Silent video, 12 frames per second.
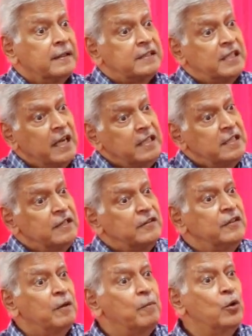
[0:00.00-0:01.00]
changes
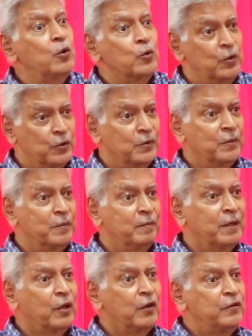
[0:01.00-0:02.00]
in the mood
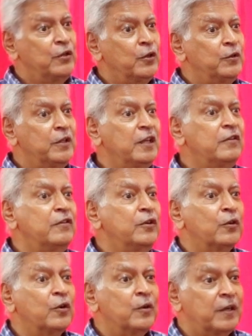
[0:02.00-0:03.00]
because new, these
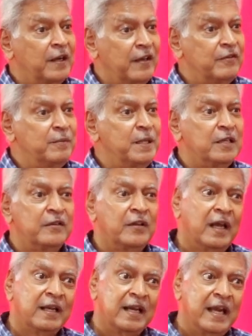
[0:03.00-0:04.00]
neurotransmitters
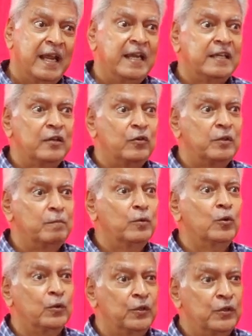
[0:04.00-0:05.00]
are related with
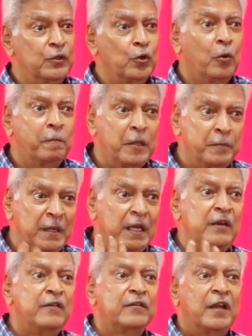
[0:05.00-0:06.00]
mood,
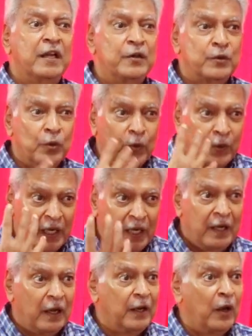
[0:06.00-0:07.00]
dopamine,
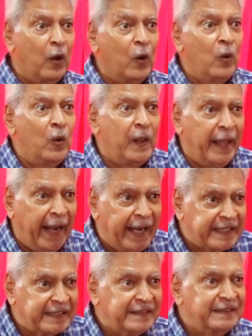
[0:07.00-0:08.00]
serotonin, and all
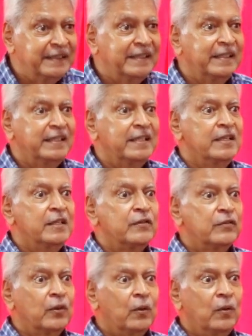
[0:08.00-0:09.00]
that.
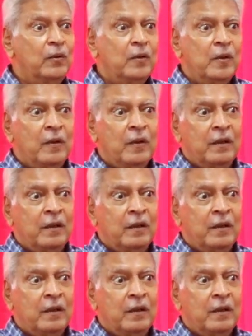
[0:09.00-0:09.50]
So